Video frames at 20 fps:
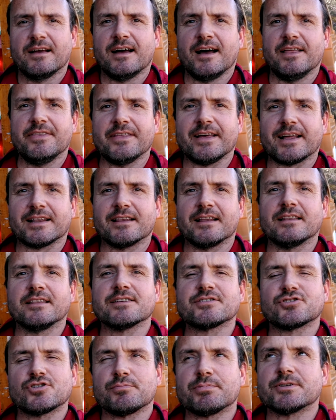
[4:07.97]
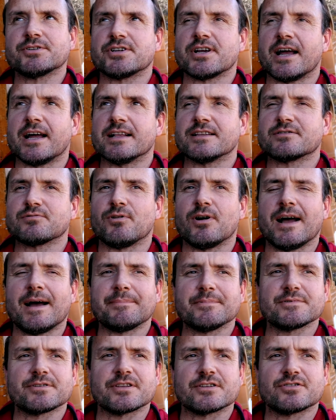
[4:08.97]
And then the super chats, what
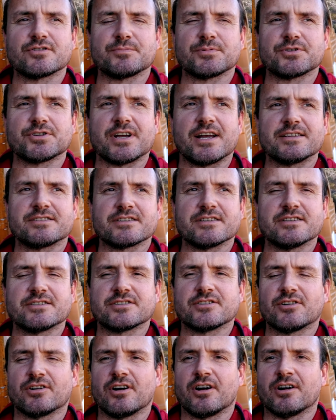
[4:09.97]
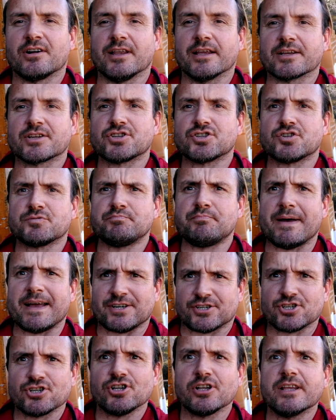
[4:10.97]
happens to the super chats is there are like
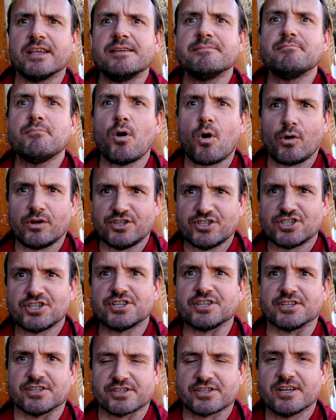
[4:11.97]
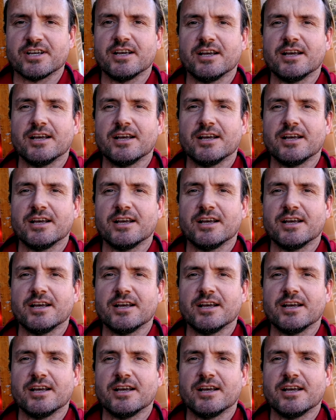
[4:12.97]
special emojis,